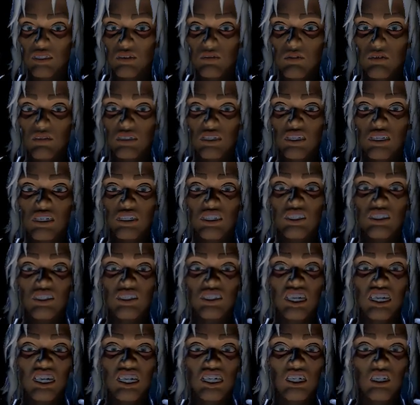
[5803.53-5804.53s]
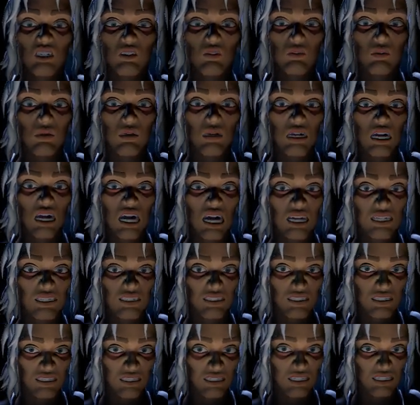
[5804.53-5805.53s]
with an instinctual
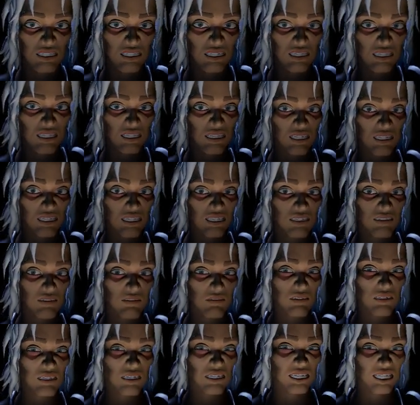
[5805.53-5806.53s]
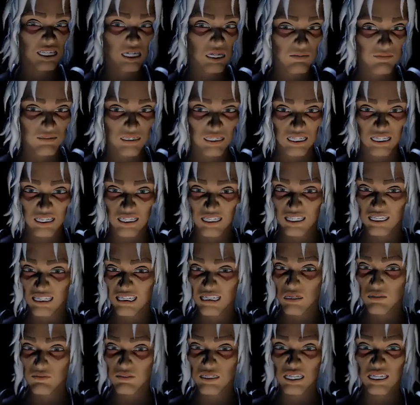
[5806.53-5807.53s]
lust for yummy,
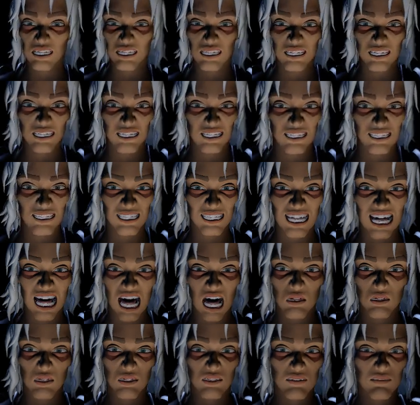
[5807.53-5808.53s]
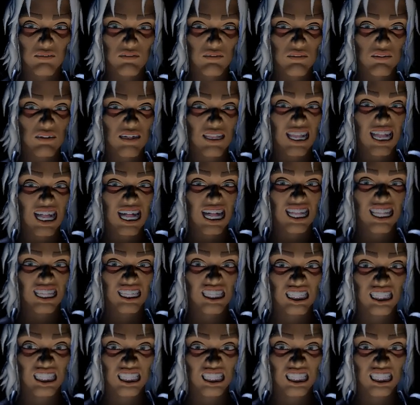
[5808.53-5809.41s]
yummy Darren flesh.